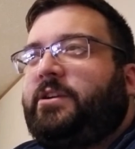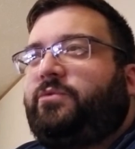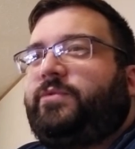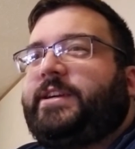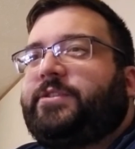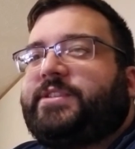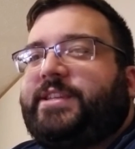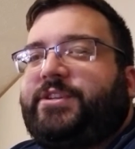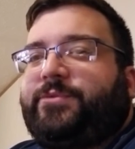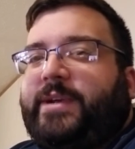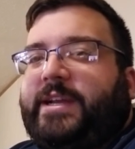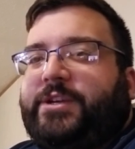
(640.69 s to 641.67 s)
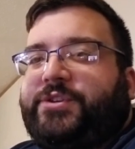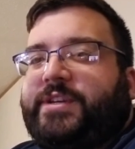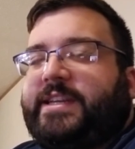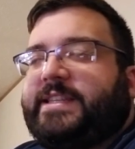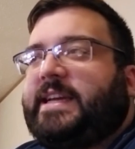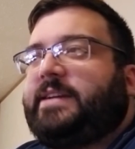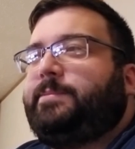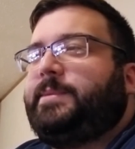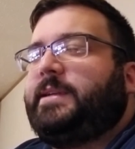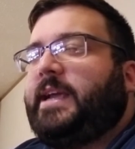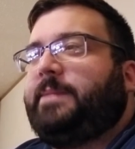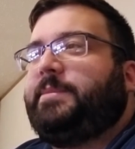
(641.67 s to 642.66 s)
real situation and it's
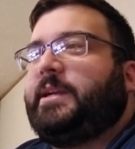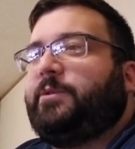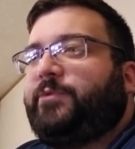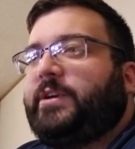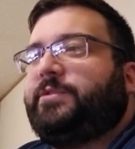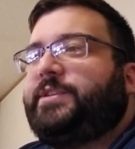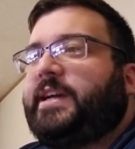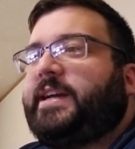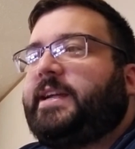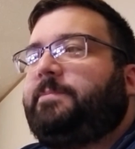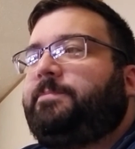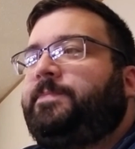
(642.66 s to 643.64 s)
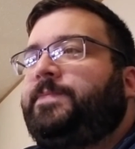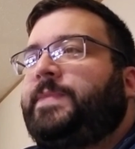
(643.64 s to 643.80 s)
happening in real time.